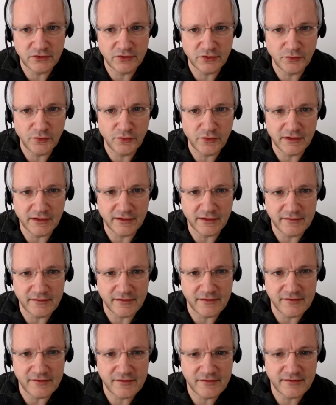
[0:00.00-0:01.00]
do in
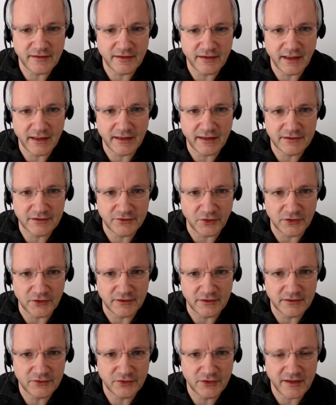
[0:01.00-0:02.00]
this
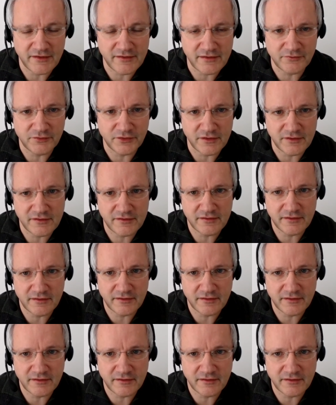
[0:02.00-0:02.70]
hackathon, together with